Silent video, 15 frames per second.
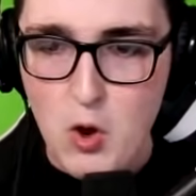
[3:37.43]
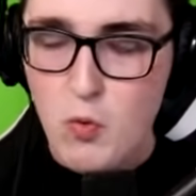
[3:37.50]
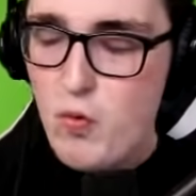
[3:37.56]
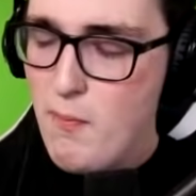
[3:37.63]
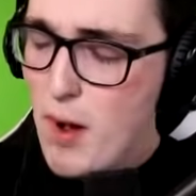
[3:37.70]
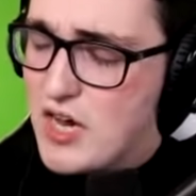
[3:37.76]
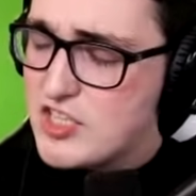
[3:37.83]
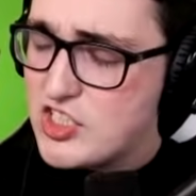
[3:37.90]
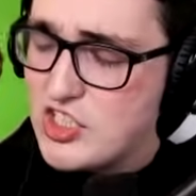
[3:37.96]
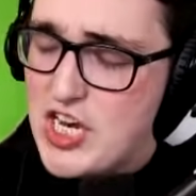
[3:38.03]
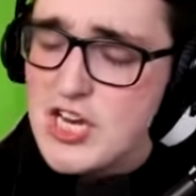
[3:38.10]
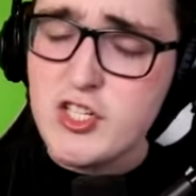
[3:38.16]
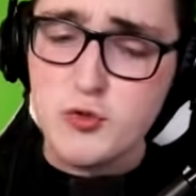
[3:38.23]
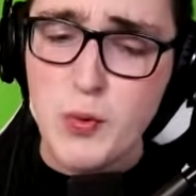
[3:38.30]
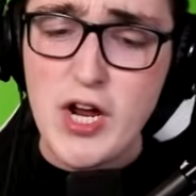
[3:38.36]
We must
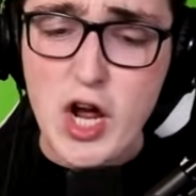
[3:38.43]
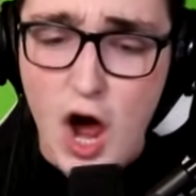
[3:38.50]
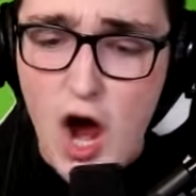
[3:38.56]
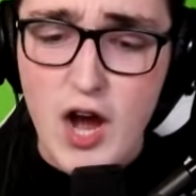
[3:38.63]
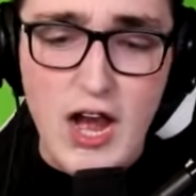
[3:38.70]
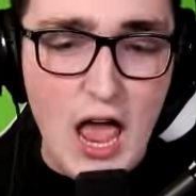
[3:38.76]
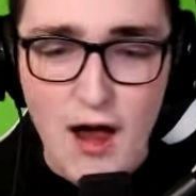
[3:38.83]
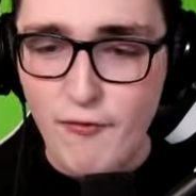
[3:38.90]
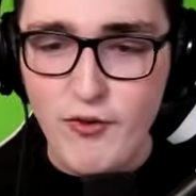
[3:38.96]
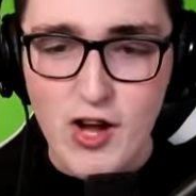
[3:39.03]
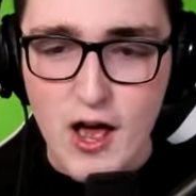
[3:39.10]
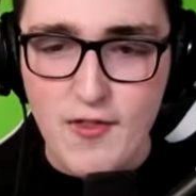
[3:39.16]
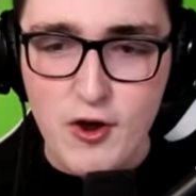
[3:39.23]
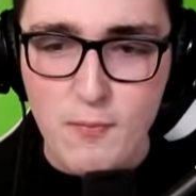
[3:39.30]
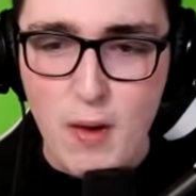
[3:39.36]
disregard every
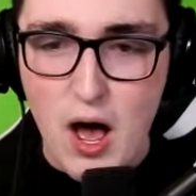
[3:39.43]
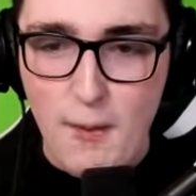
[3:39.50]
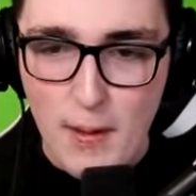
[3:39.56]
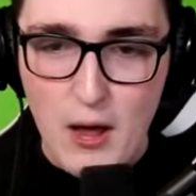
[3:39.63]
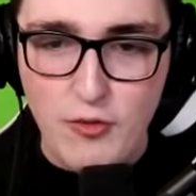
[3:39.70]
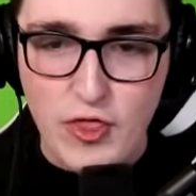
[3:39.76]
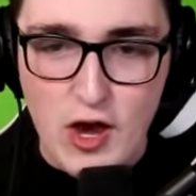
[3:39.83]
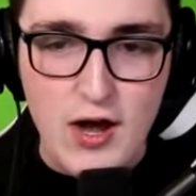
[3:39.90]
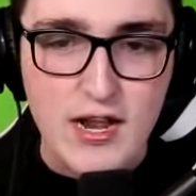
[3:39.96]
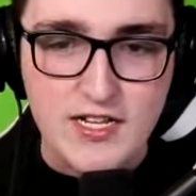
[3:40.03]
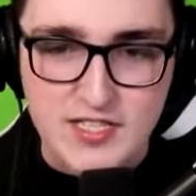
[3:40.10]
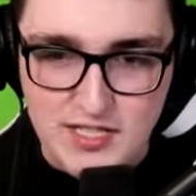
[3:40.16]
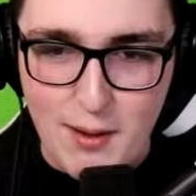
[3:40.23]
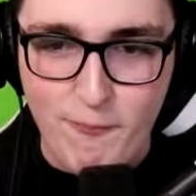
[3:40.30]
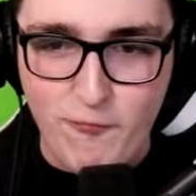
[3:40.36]
other mob out there
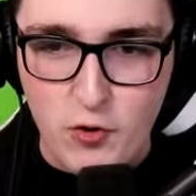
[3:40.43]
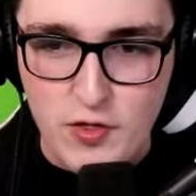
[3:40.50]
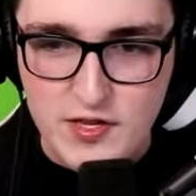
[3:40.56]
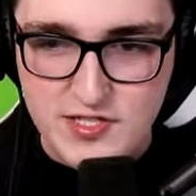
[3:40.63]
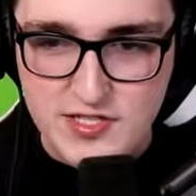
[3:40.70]
except for the